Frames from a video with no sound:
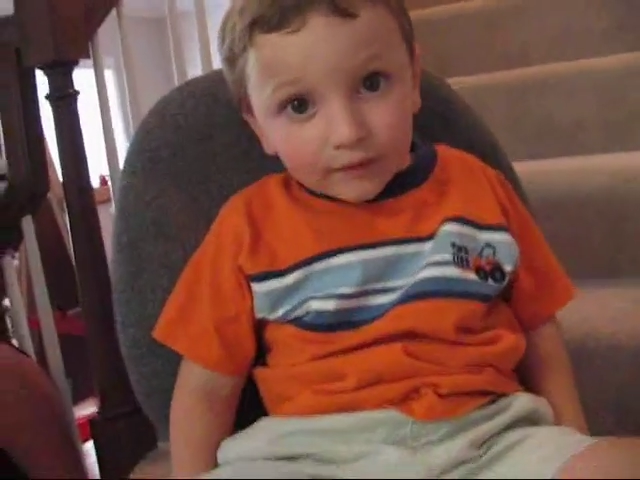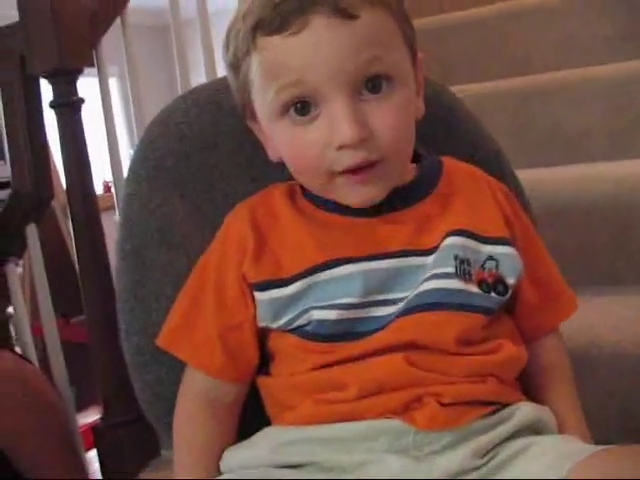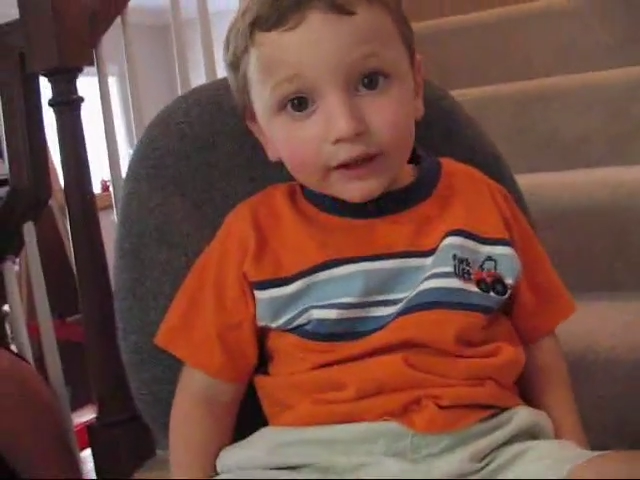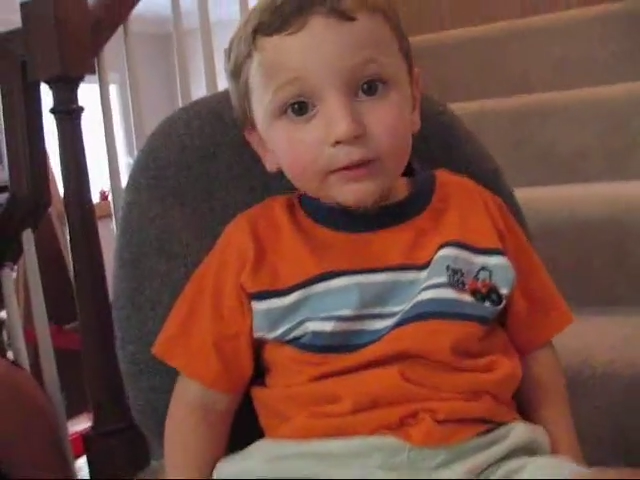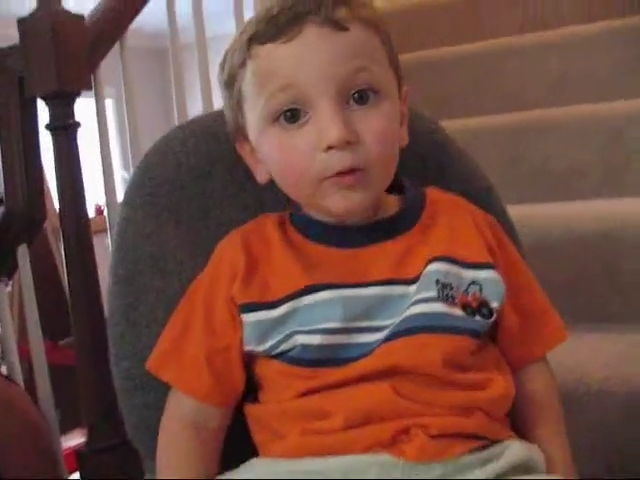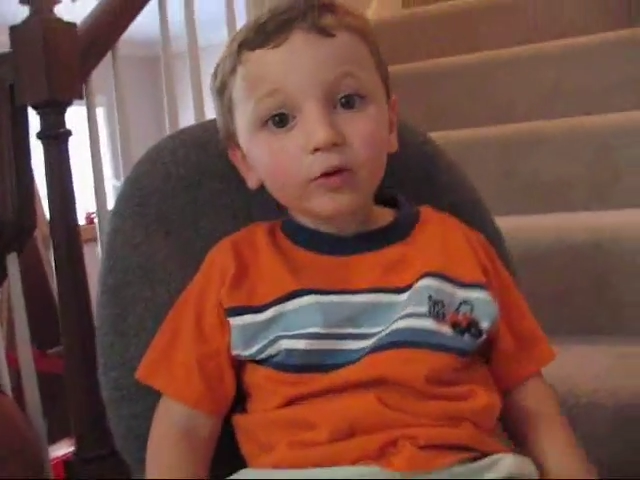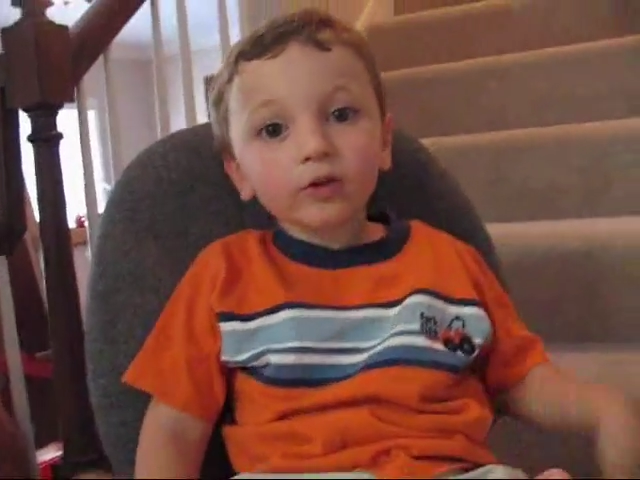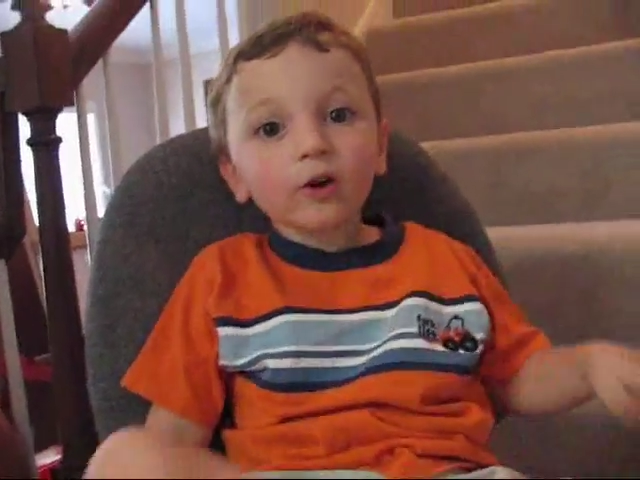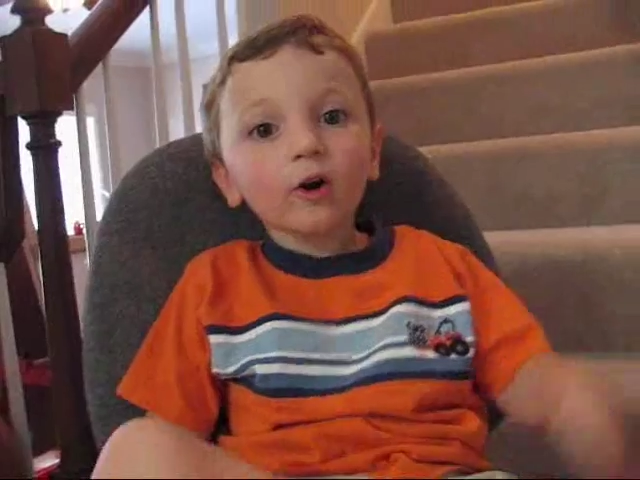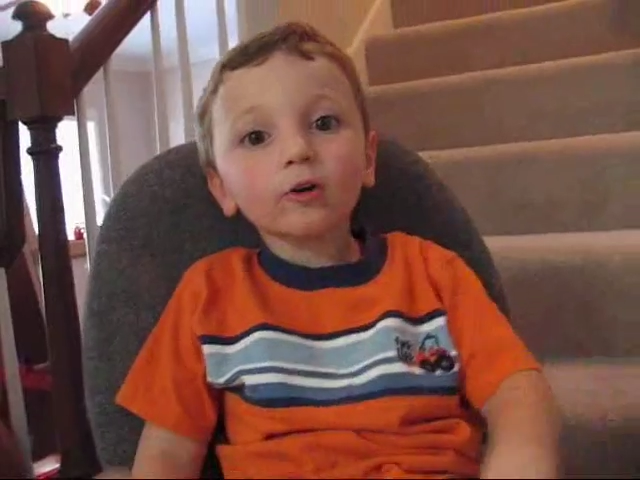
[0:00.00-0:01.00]
Thank you,
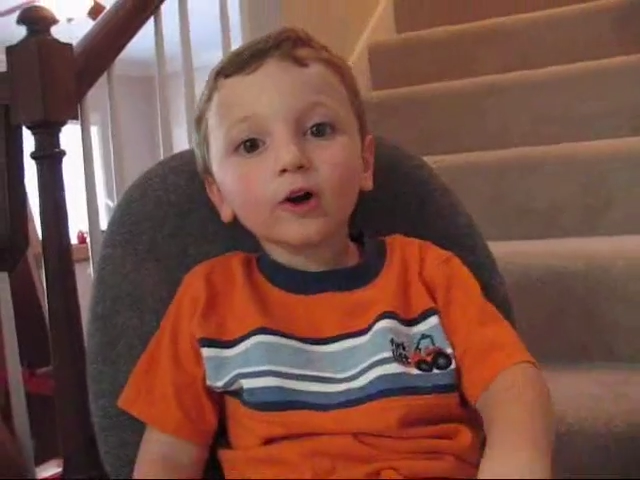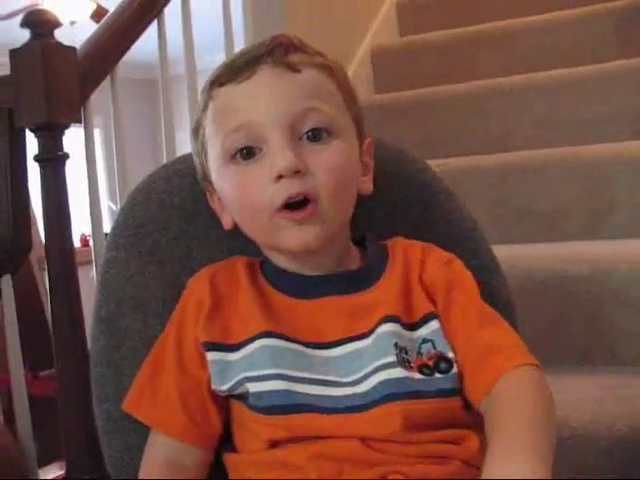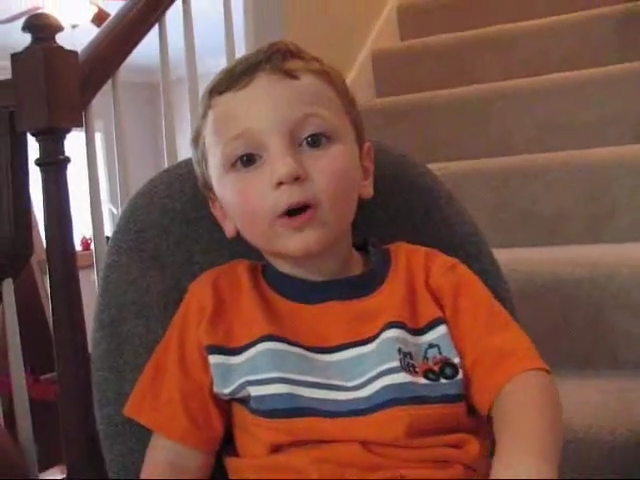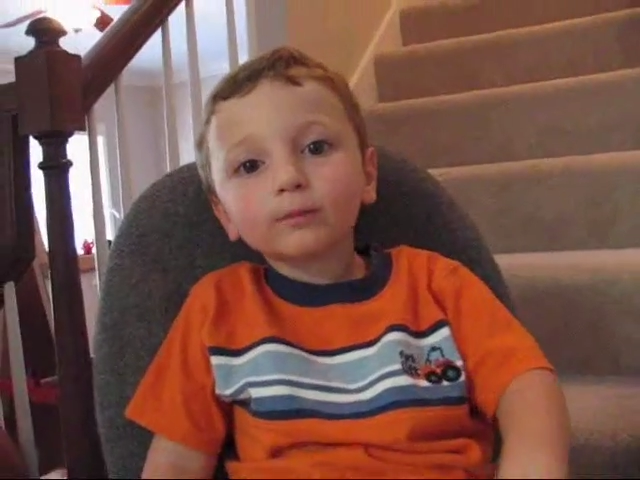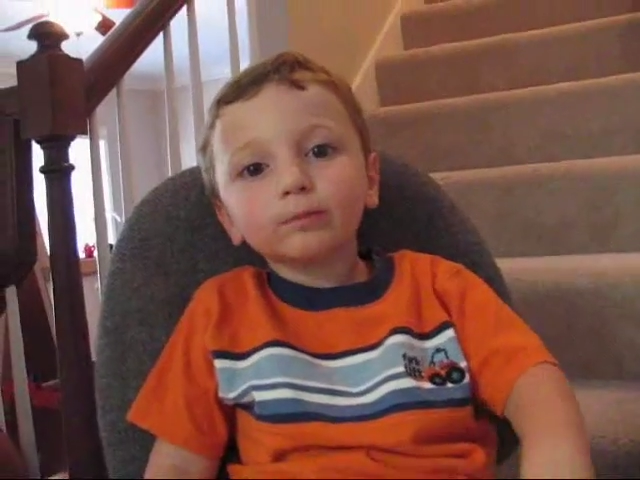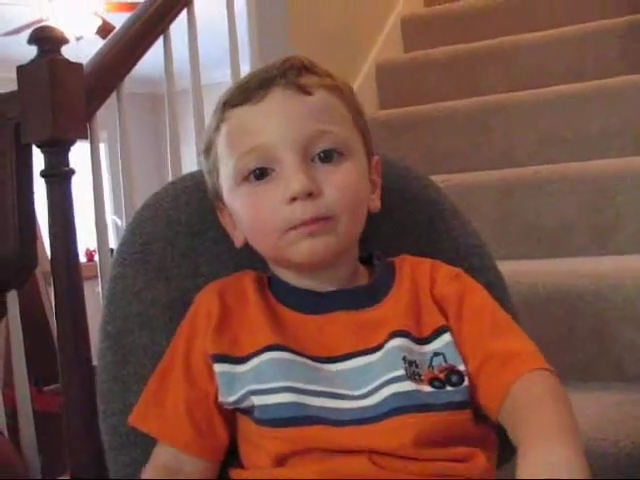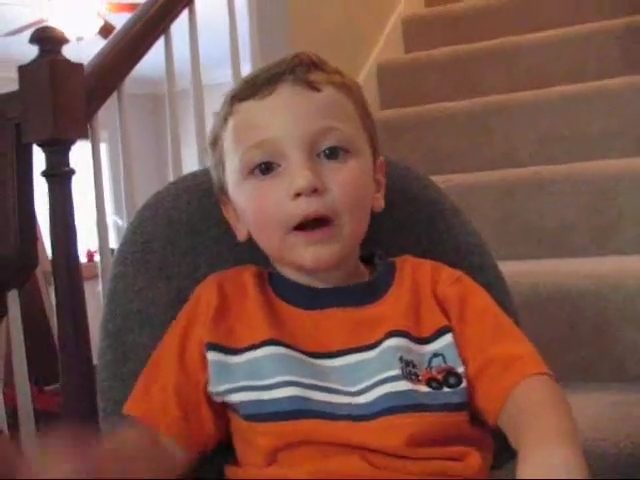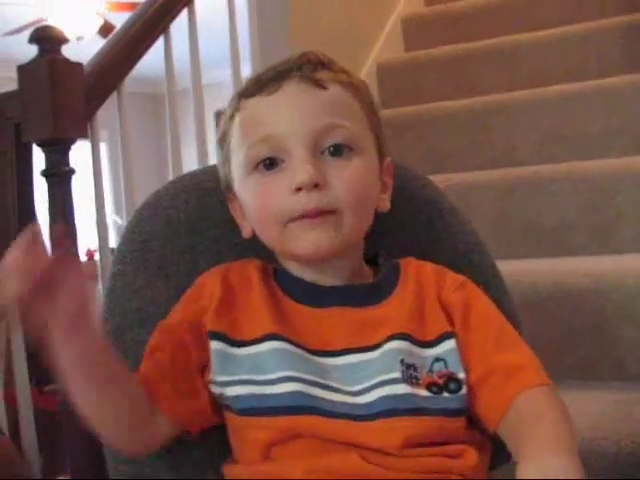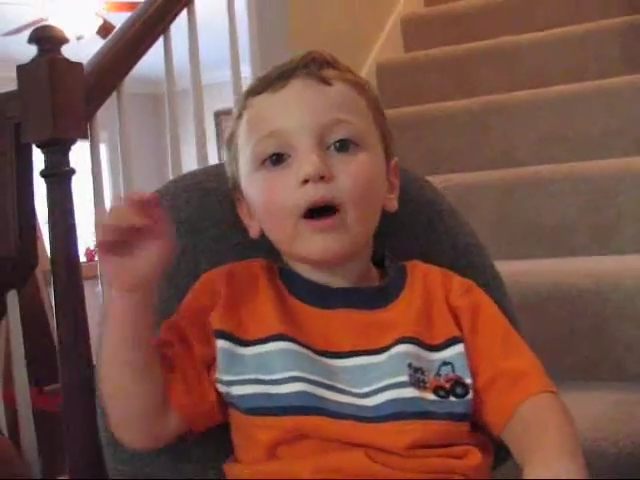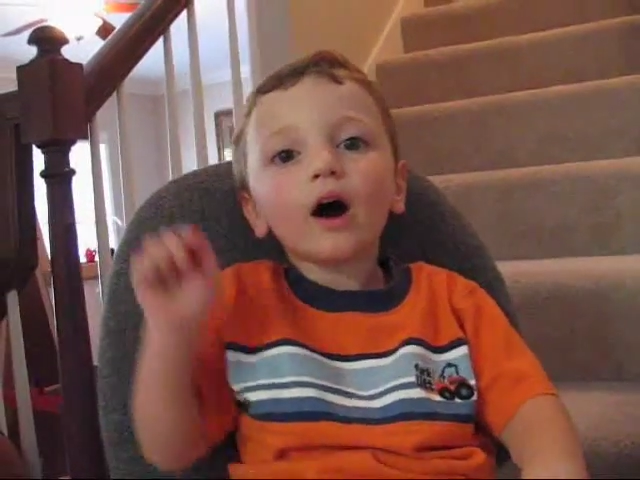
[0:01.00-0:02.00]
Mr. Ogard.
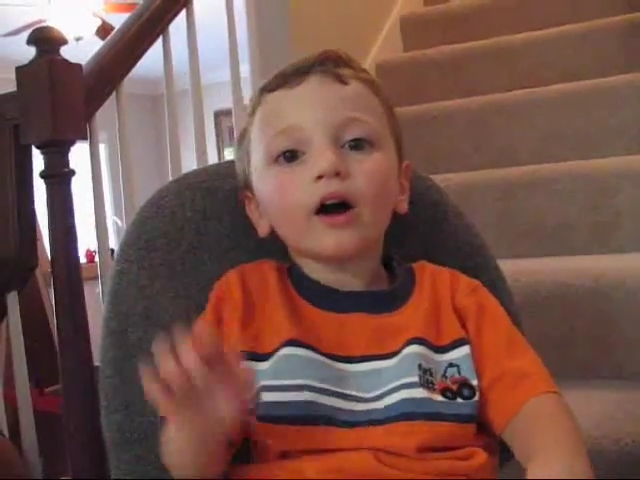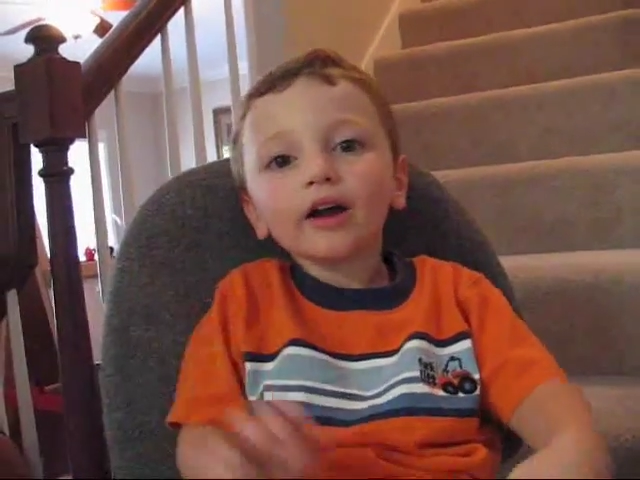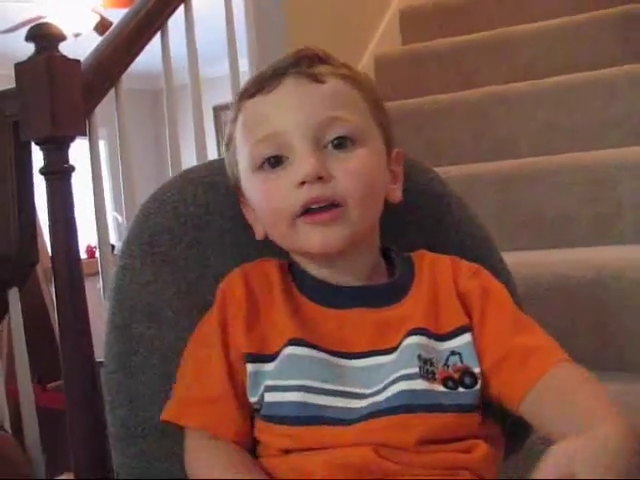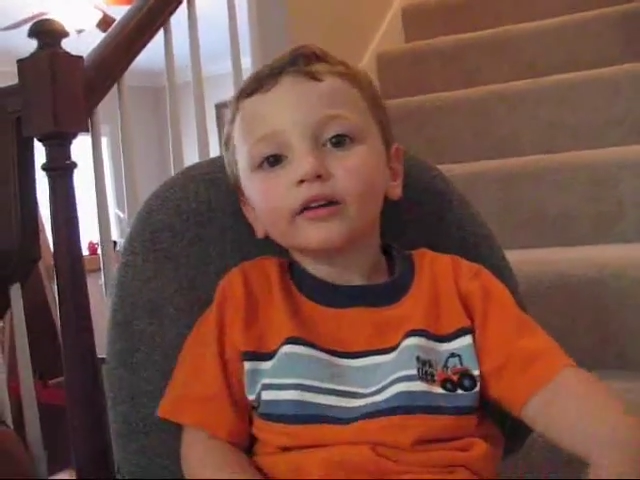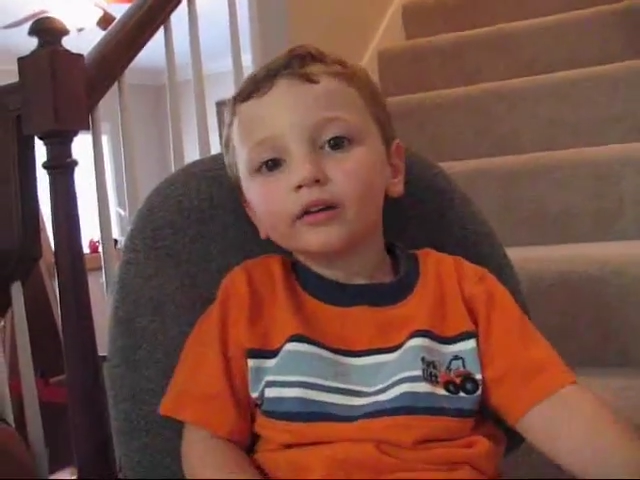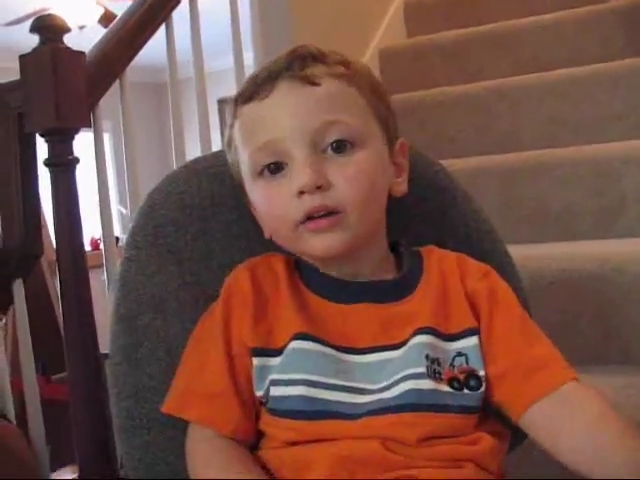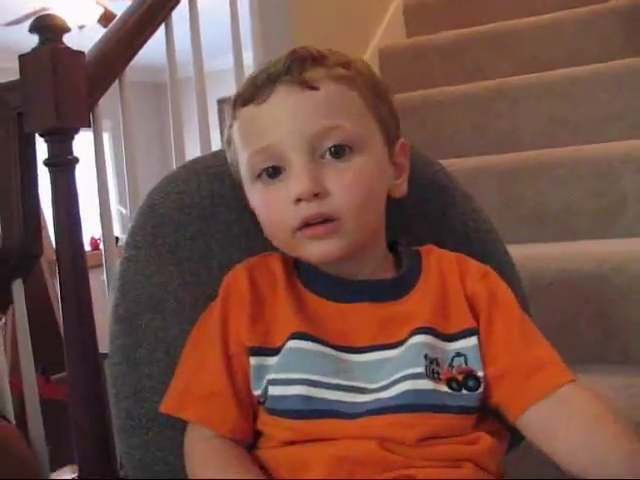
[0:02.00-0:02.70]
Bye bye.